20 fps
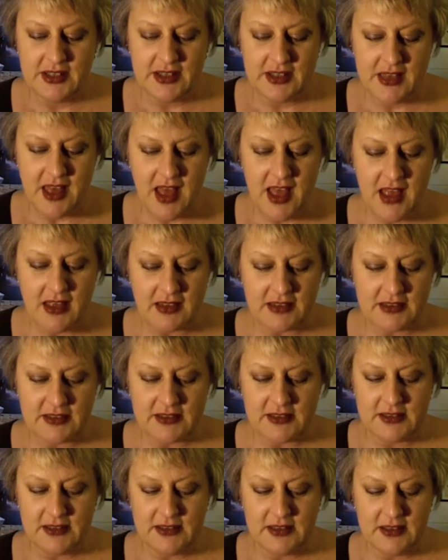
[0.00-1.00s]

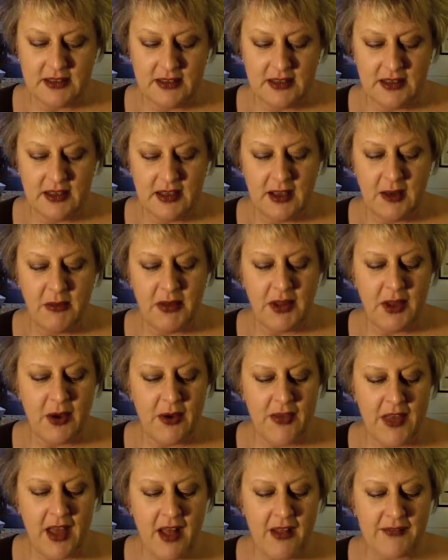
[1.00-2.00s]
Thanks. Below
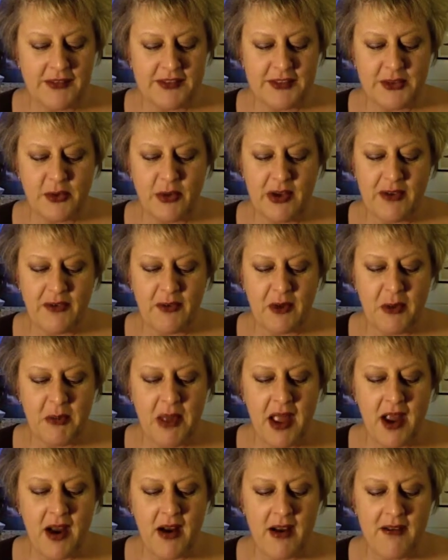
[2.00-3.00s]
the Elvis quiff were a
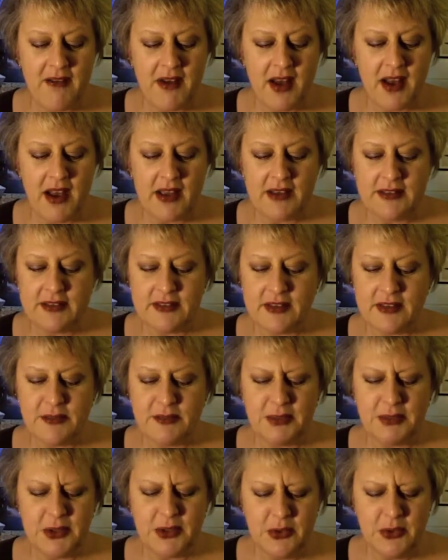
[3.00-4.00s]
pair of eyes as
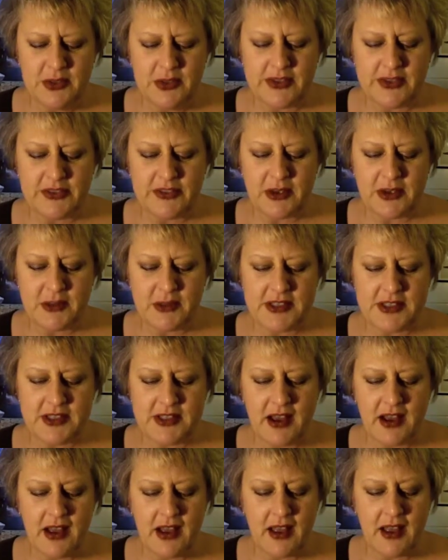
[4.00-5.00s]
blue as a summer
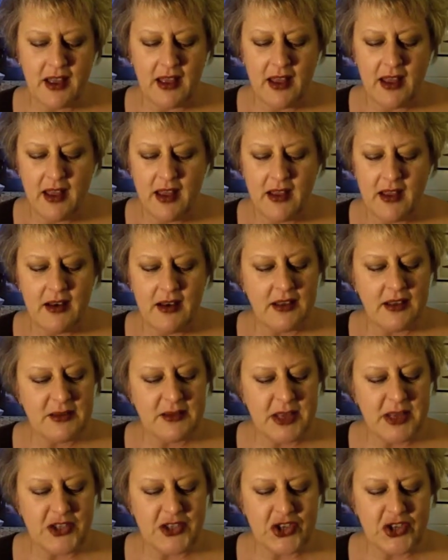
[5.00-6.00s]
sky, not to
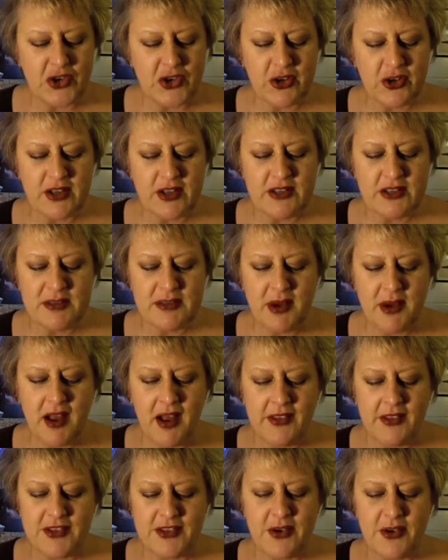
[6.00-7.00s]
mention a crooked
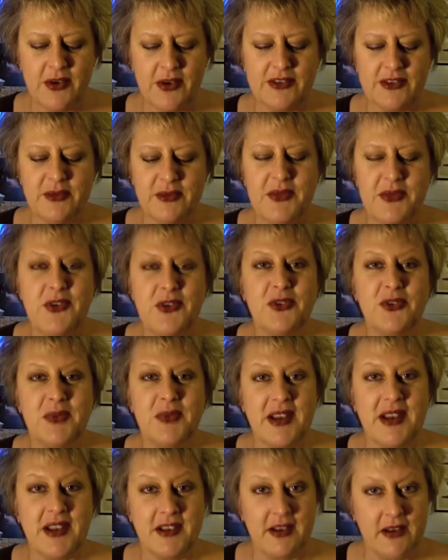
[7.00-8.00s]
smile that showed his
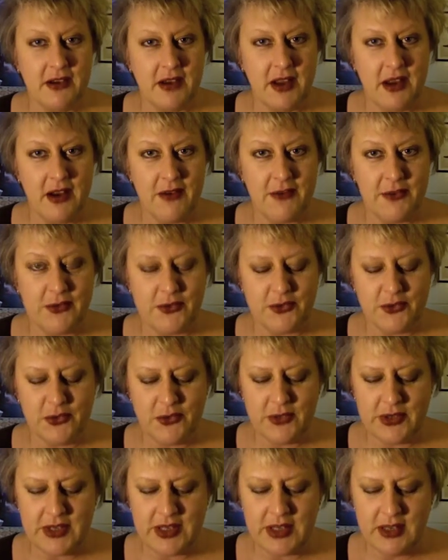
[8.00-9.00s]
amusement at her careful
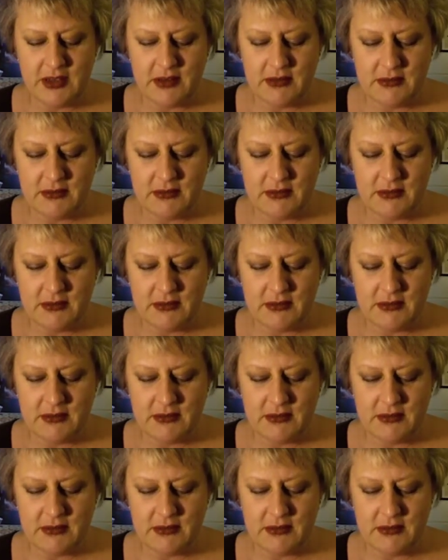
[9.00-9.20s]
scrutiny.